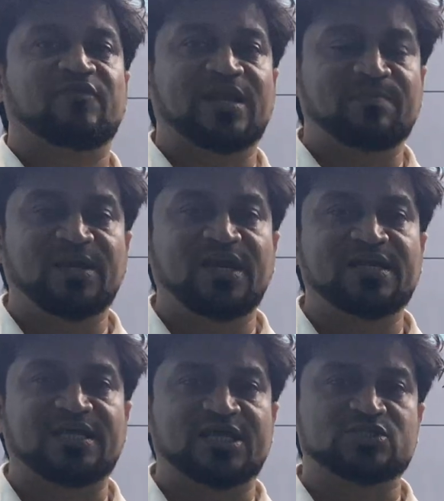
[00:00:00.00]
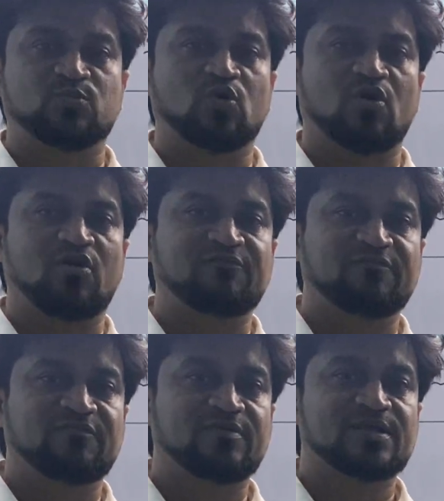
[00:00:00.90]
1B textbook
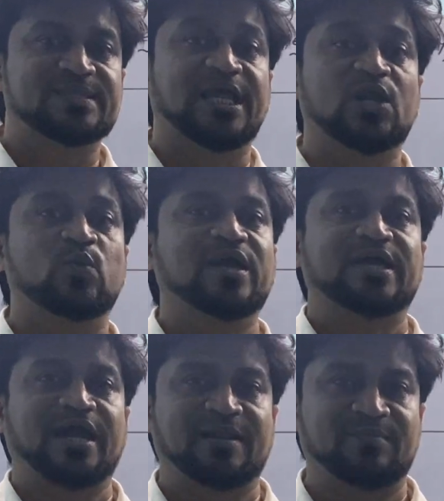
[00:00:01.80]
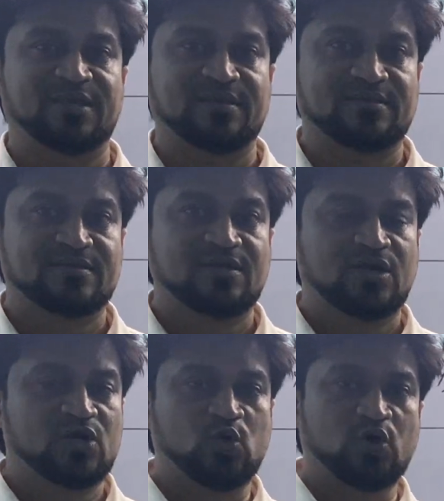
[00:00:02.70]
of Telugu Academy.
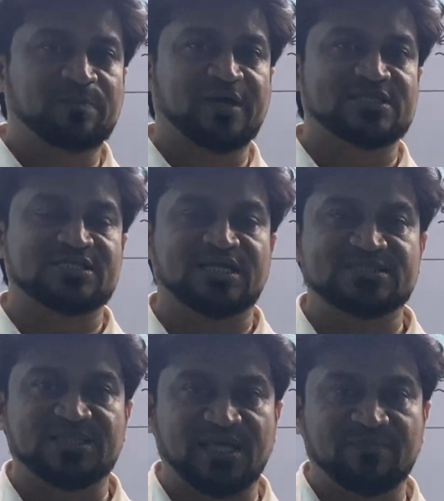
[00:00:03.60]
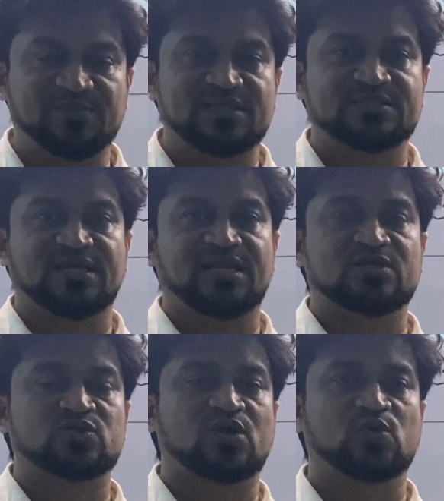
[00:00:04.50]
Don't purchase Deepthi
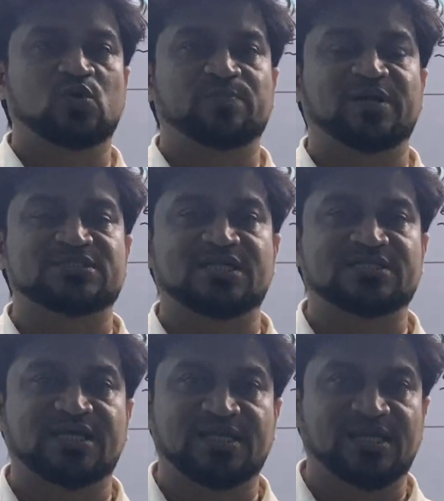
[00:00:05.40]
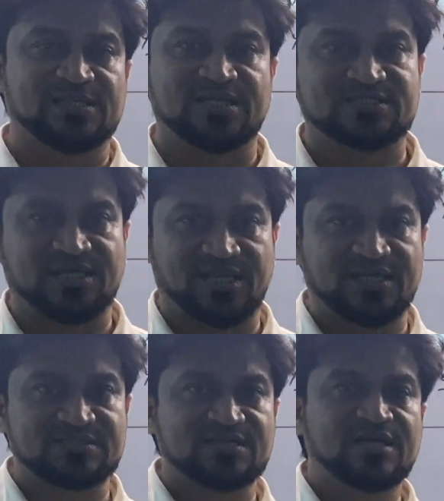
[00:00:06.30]
series or don't purchase any other
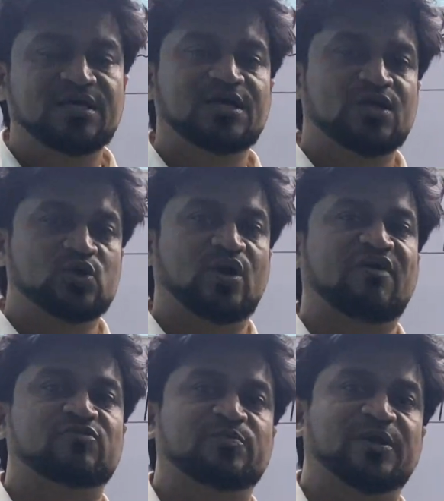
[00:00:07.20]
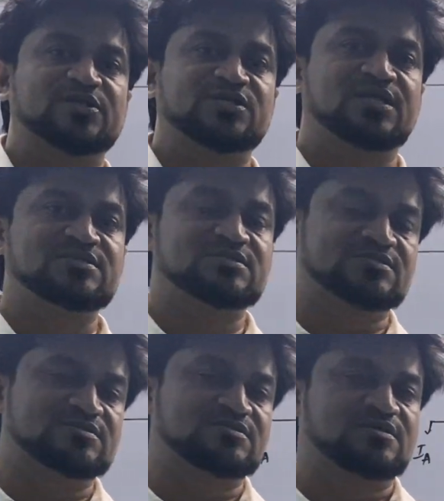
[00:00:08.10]
series. You have to purchase
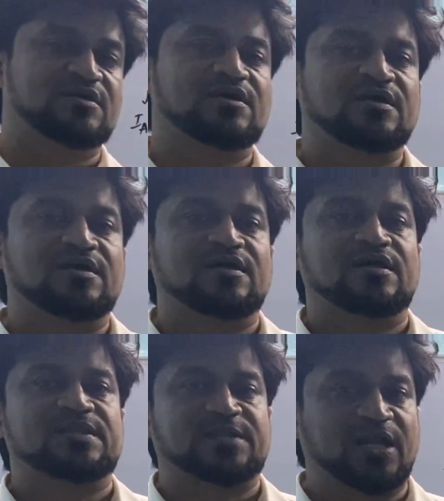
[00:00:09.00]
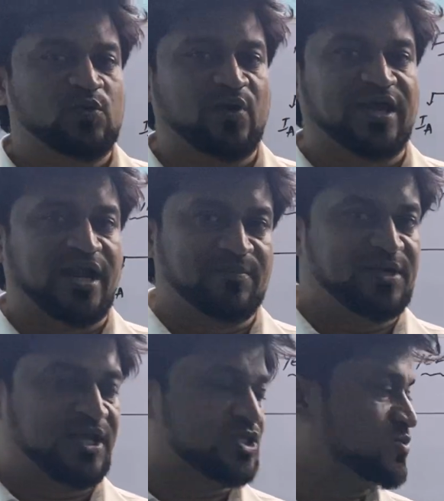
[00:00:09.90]
Telugu
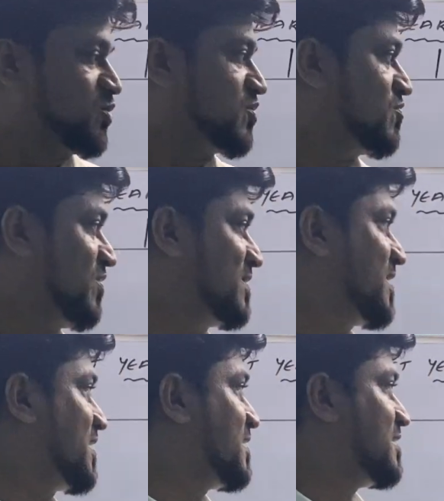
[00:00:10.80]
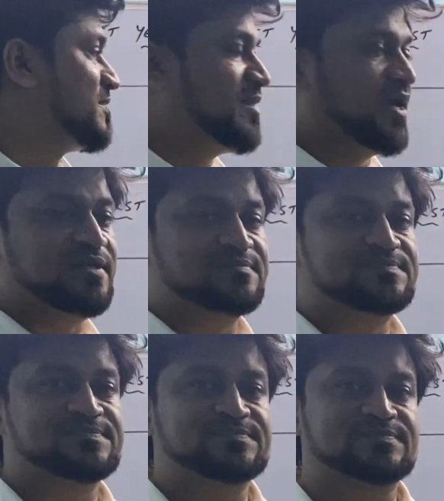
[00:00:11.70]
Academy textbook. One thing.
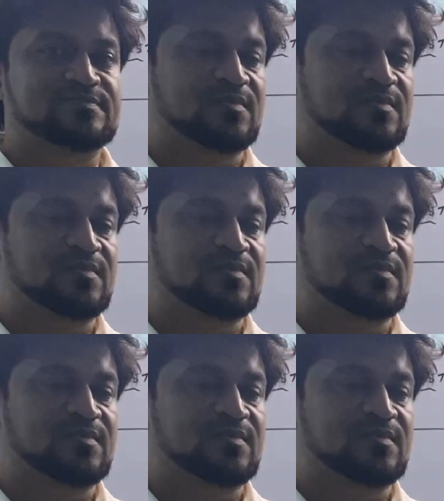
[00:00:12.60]
Then